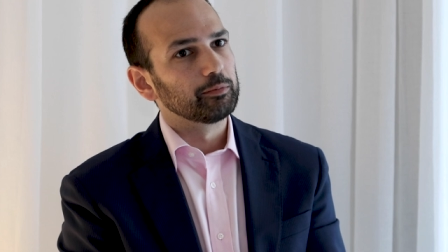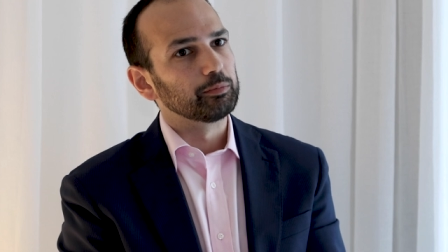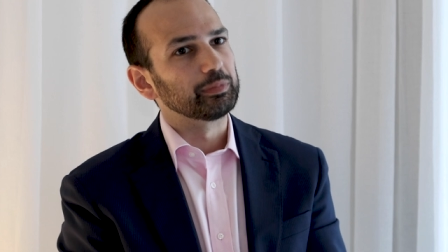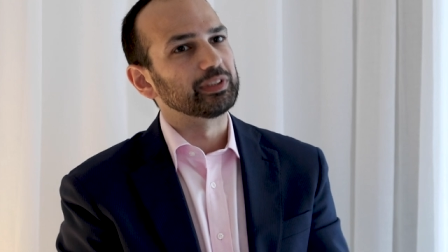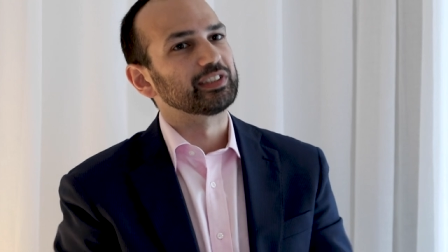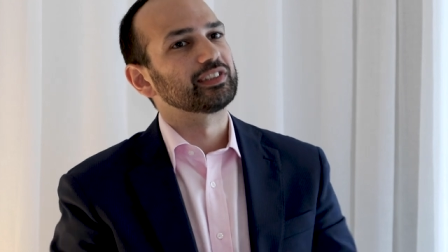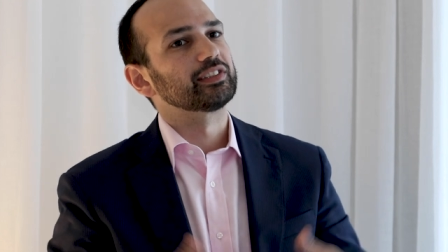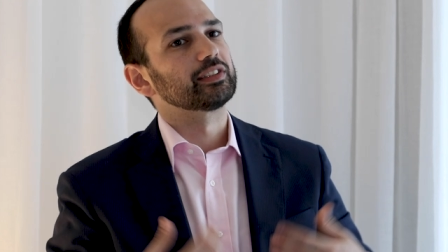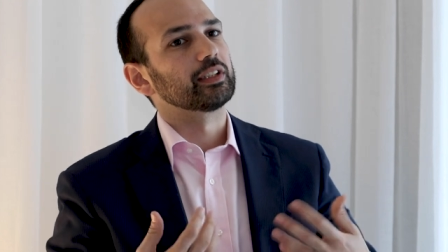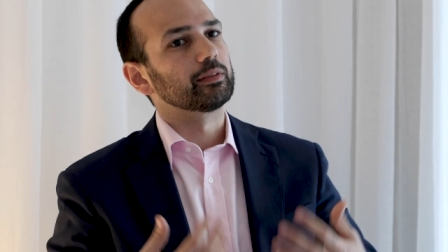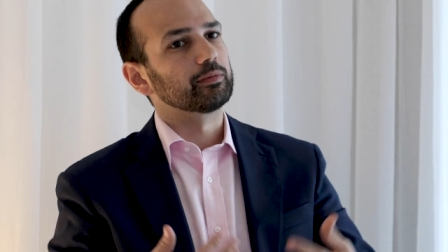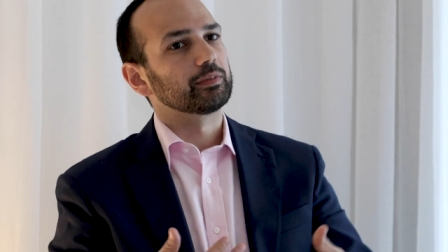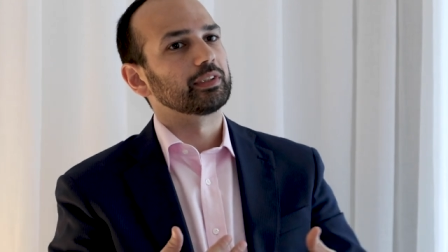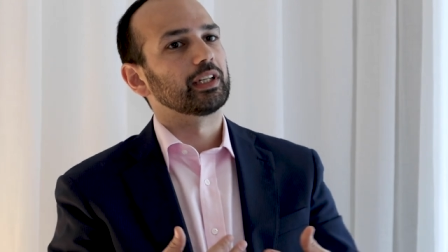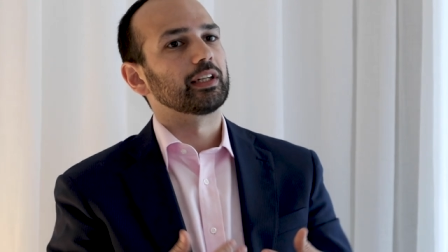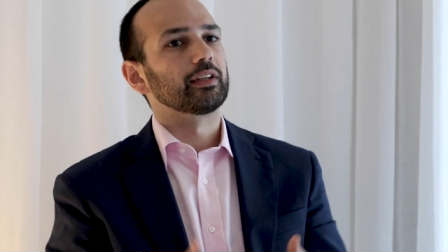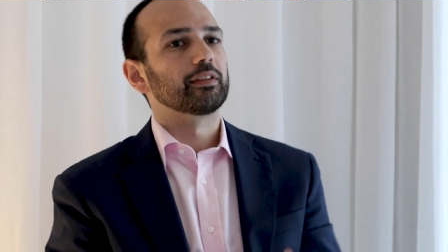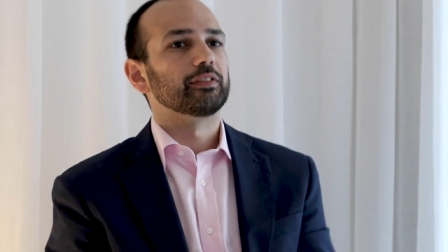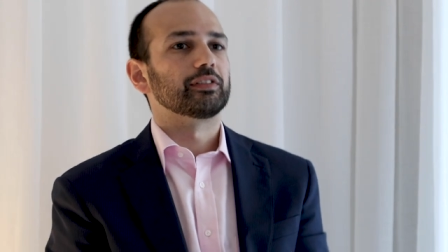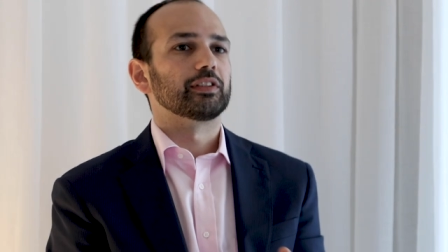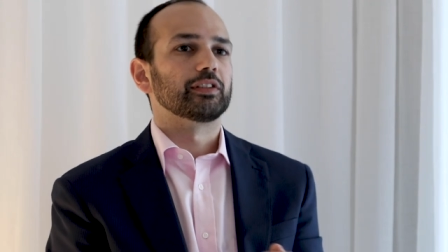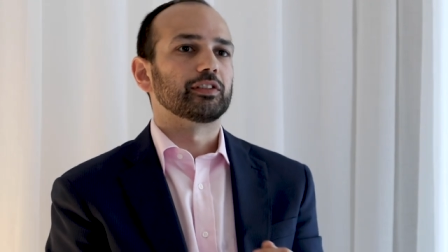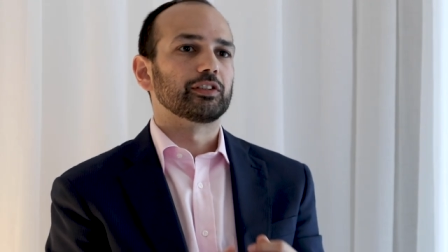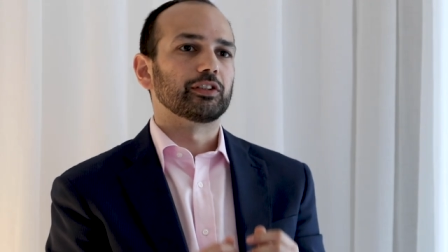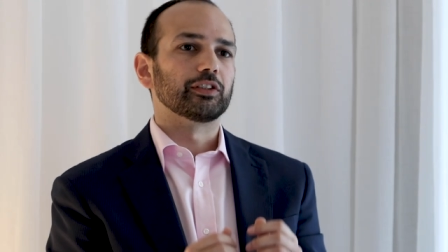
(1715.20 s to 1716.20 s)
But
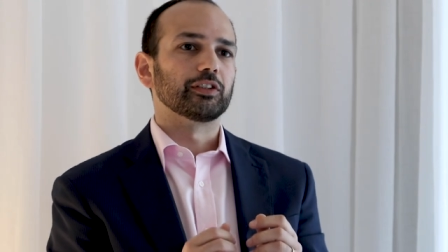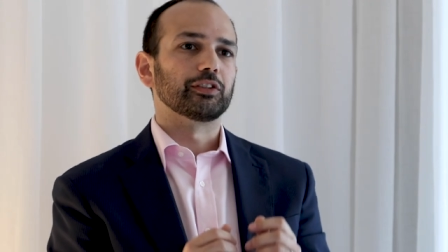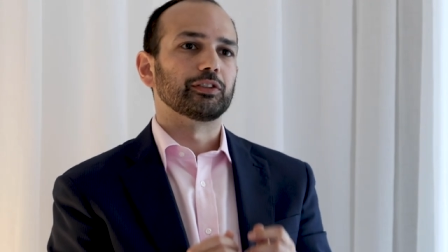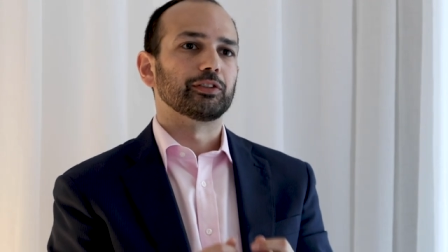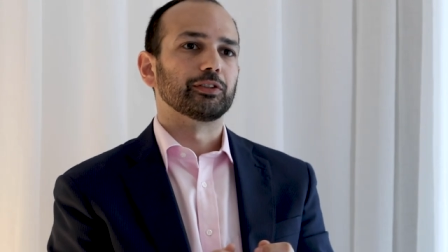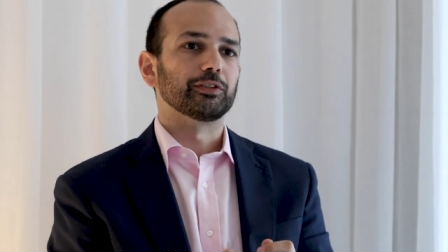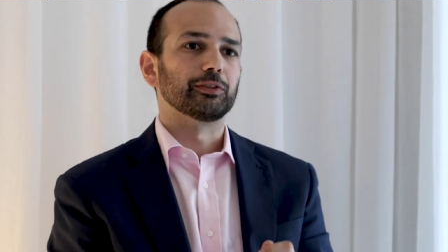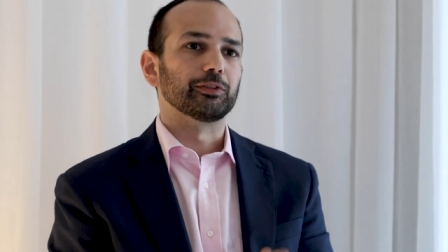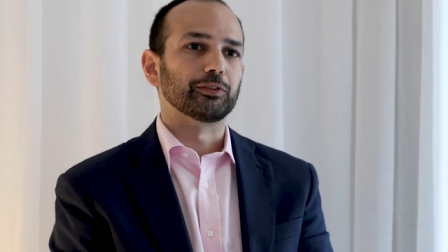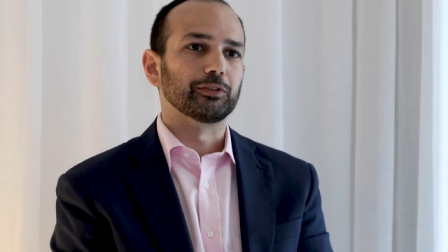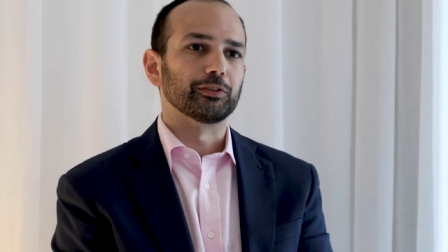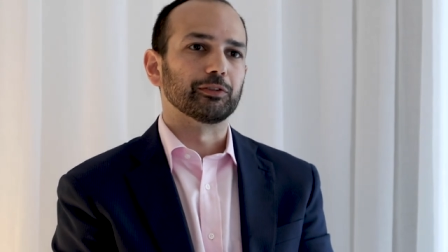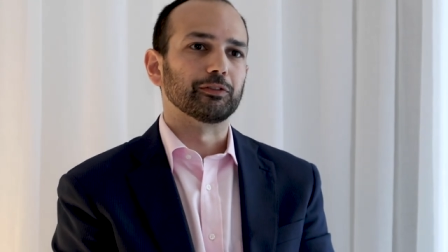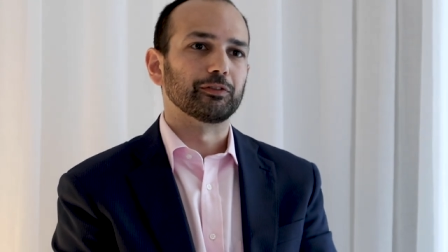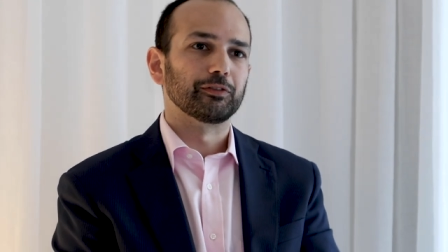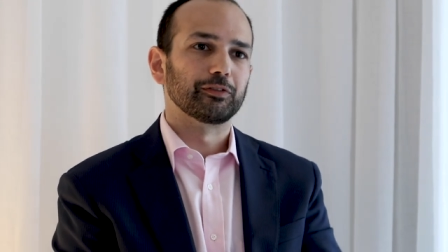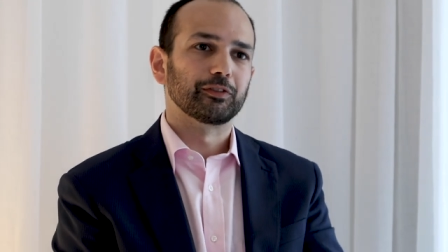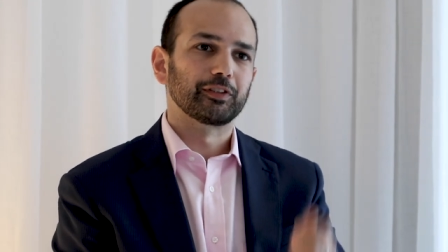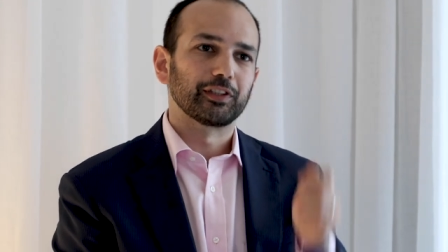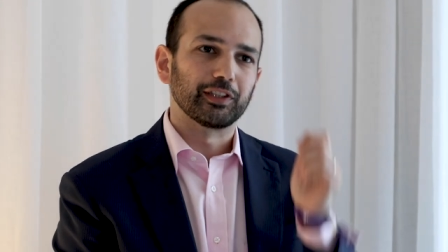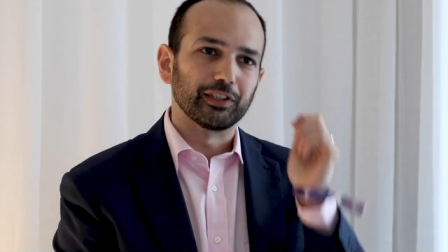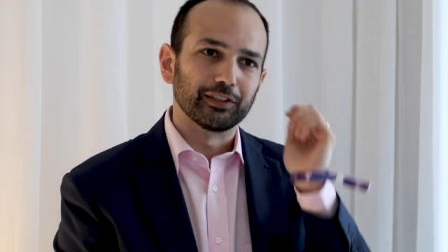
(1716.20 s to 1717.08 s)
sometimes it's good to sort of